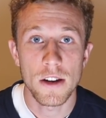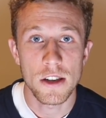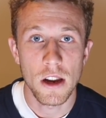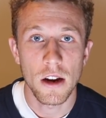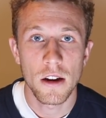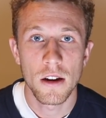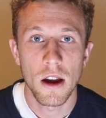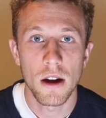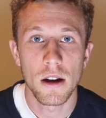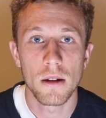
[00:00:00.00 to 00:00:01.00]
sick.
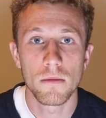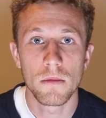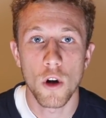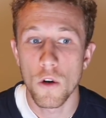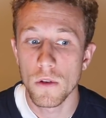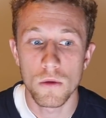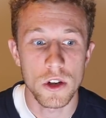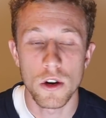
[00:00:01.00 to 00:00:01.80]
COVID was